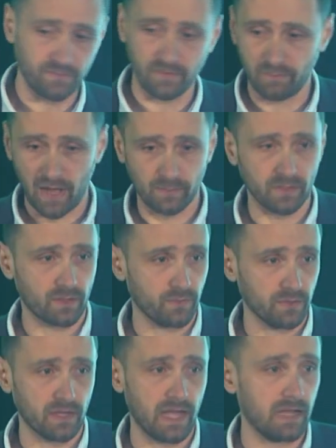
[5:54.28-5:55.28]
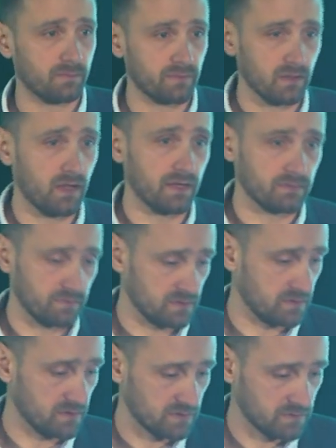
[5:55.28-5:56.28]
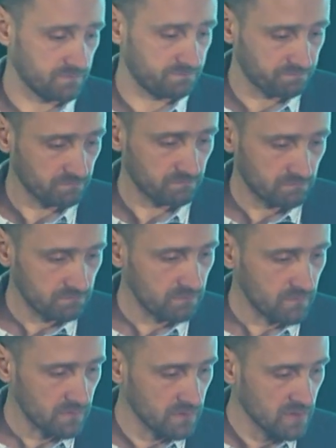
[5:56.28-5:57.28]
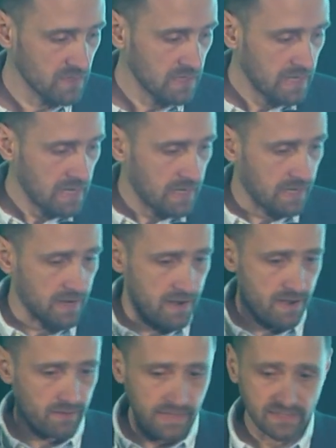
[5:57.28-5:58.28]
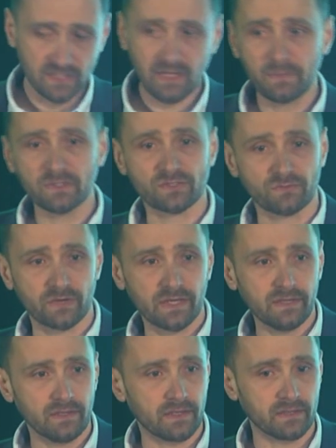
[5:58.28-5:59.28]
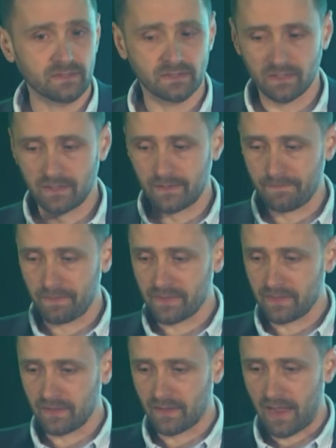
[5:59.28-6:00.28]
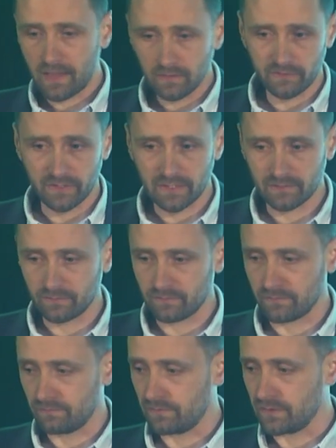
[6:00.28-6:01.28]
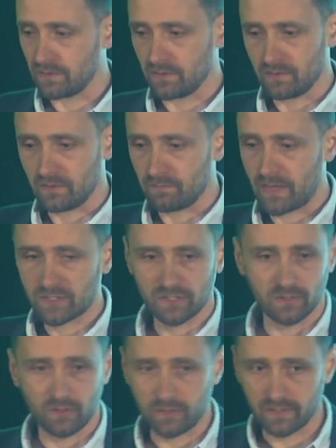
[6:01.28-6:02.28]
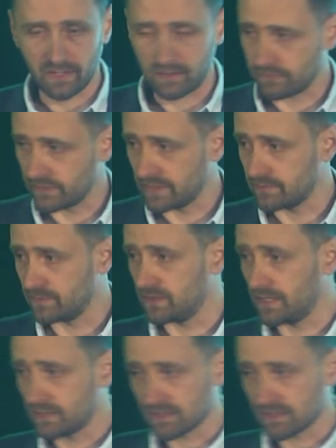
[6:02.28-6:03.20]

public, will help a lot with this. Lesson number 3 is the algorithm, the machine learning algorithm, the data